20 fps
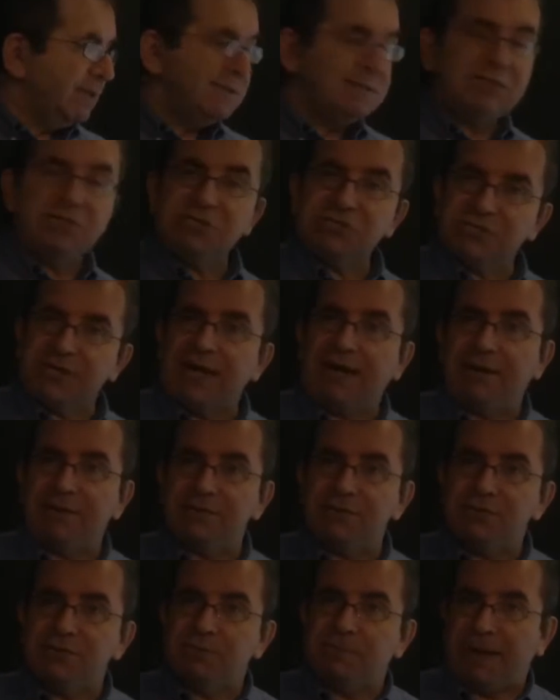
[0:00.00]

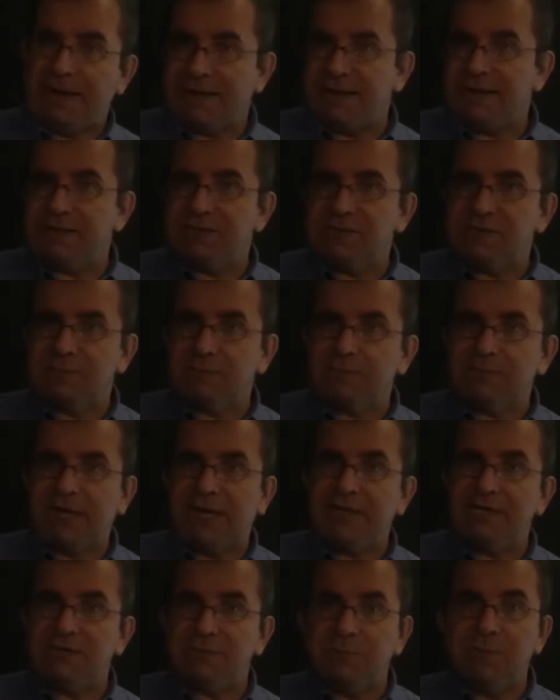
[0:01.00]
discounts by these
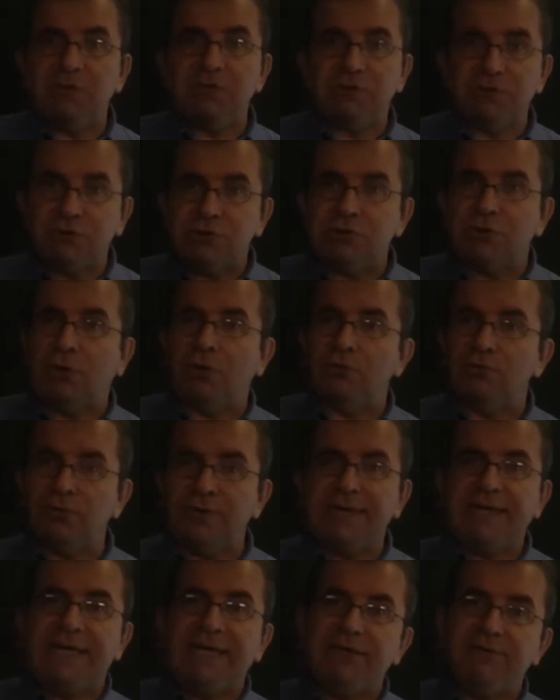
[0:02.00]
suppliers because you're
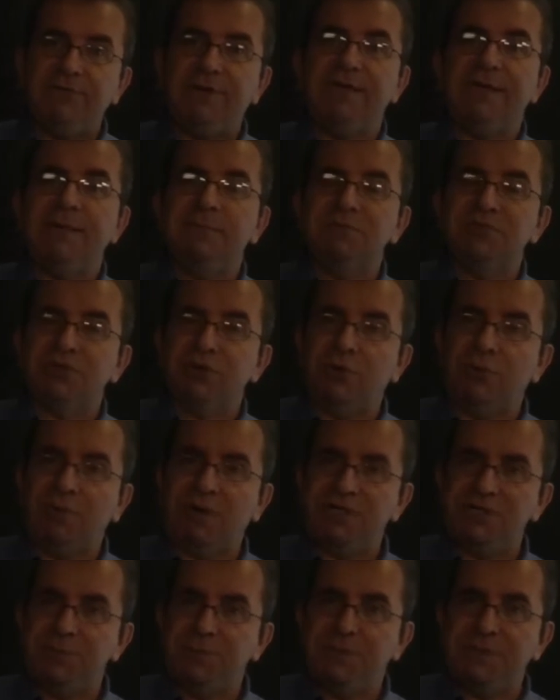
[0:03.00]
already giving them so
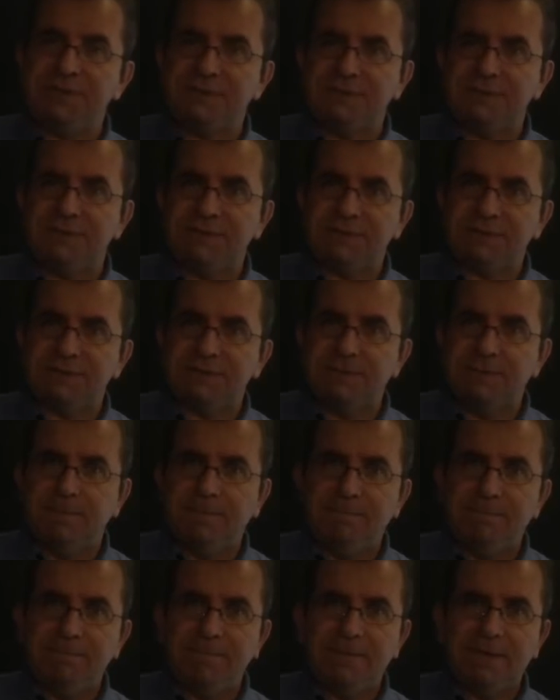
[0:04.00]
much business.
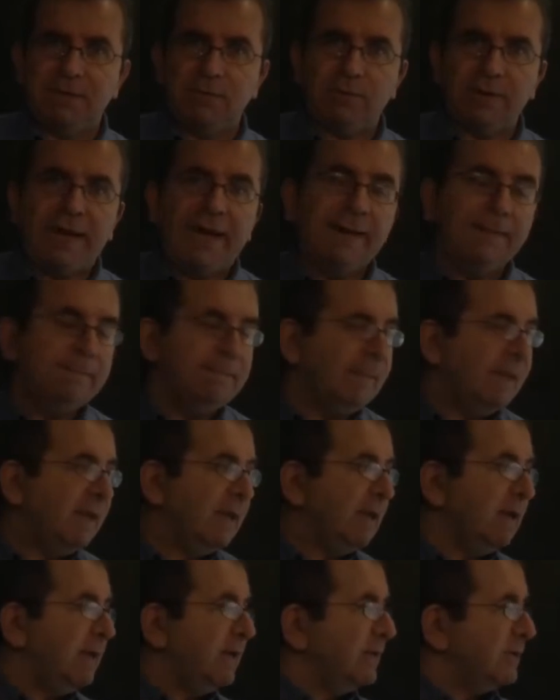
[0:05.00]
Okay,
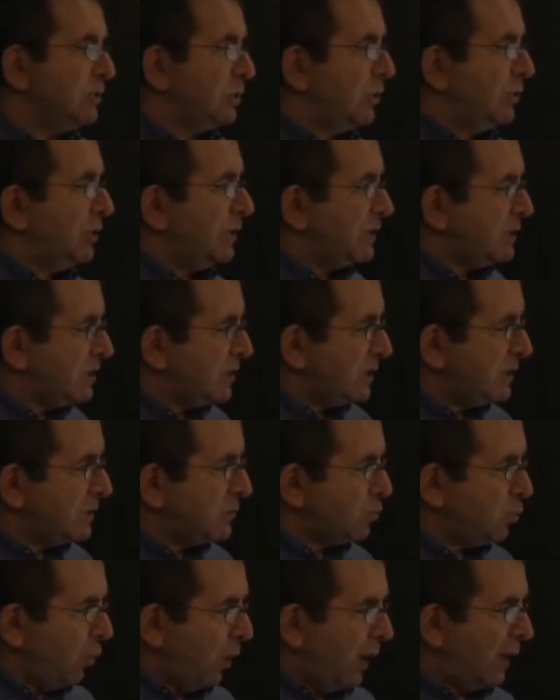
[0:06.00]
so this is
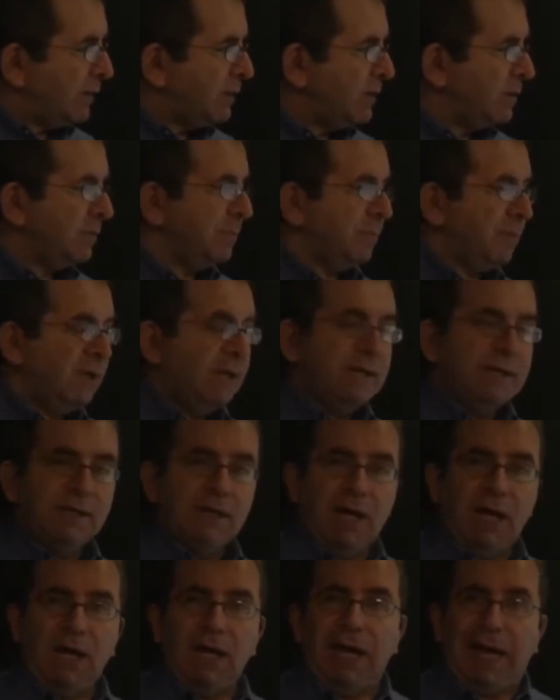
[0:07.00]
one
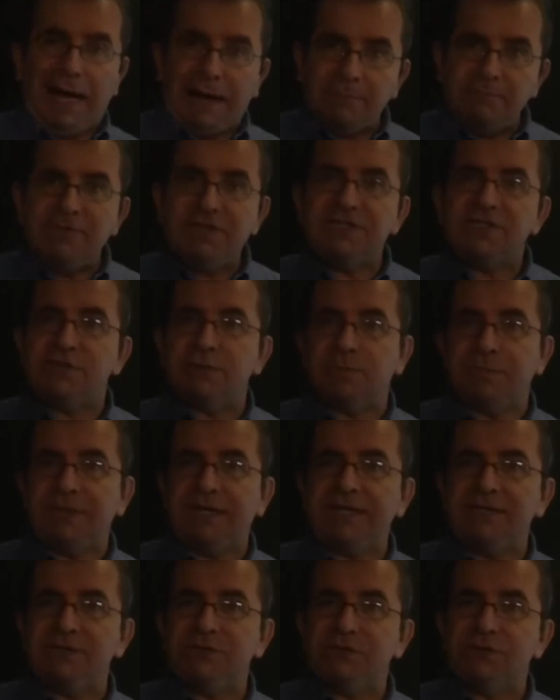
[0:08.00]
obvious
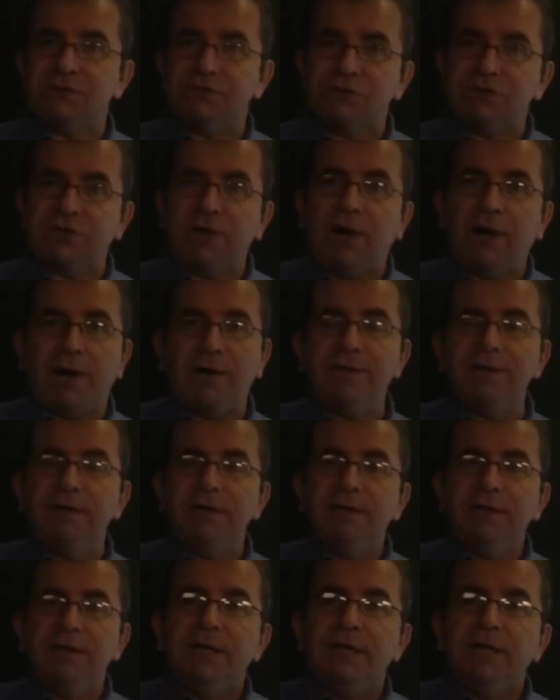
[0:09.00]
place to start
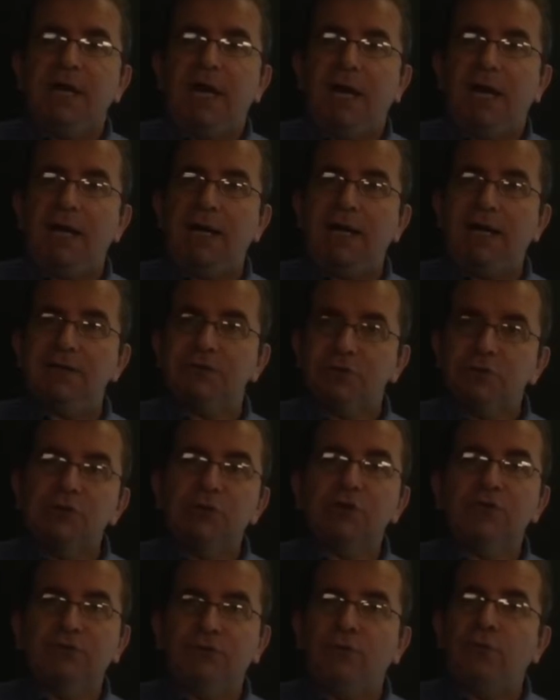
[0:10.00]
to
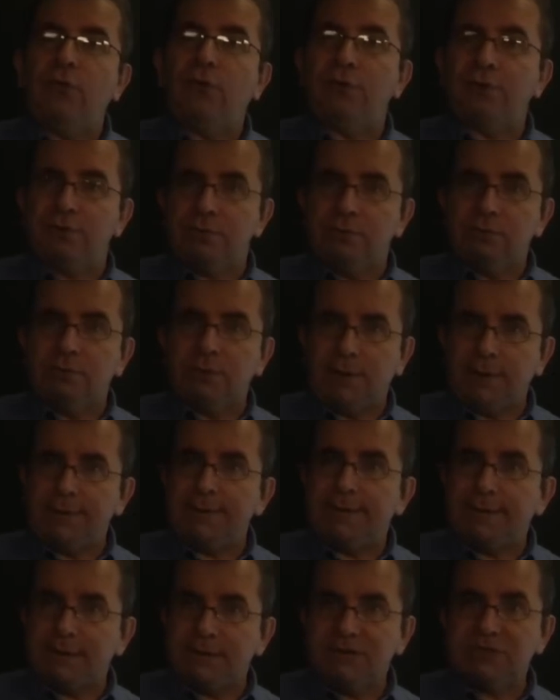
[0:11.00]
look for
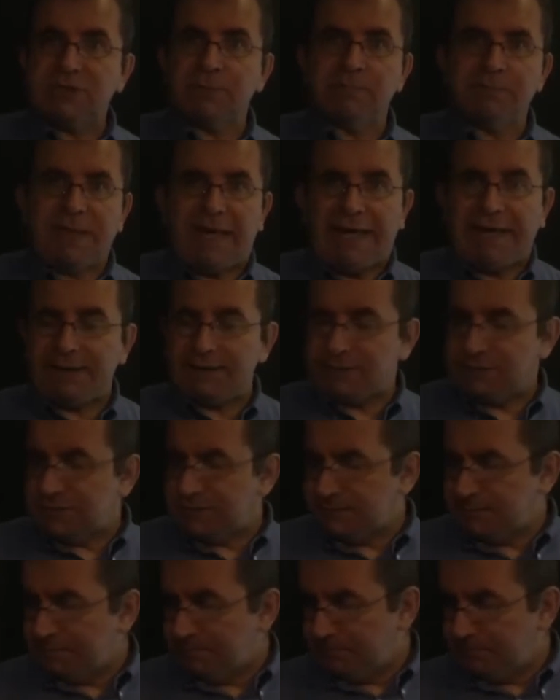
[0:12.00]
suppliers.